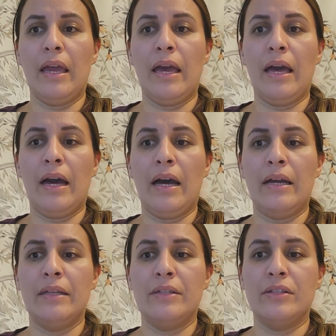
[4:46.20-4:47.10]

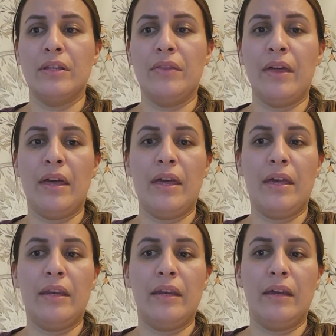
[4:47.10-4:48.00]
and
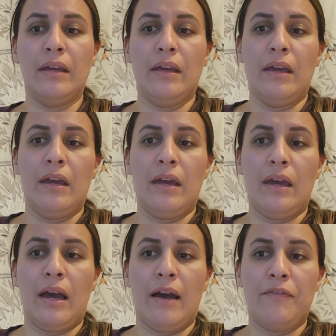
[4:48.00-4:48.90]
then
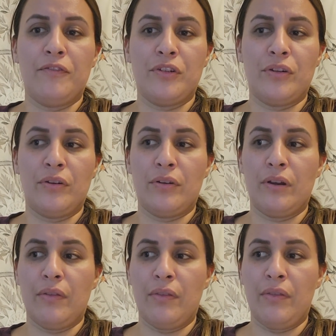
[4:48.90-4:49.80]
after